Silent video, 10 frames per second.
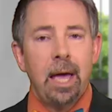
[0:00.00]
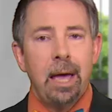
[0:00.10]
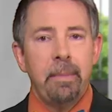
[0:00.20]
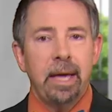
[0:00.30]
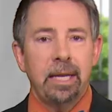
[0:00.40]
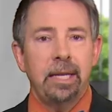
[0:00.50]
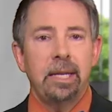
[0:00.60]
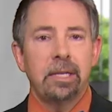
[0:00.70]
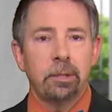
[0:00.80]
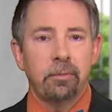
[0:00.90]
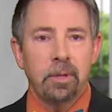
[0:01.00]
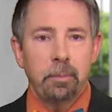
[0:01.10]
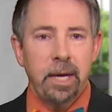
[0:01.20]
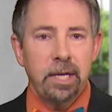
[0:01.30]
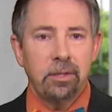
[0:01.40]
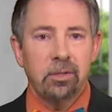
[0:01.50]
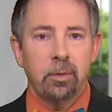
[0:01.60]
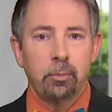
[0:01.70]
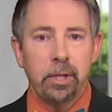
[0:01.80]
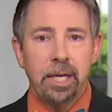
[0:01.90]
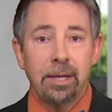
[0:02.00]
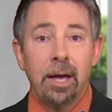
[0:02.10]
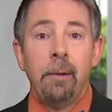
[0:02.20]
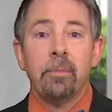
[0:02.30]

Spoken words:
and make it easier for the patients to breathe.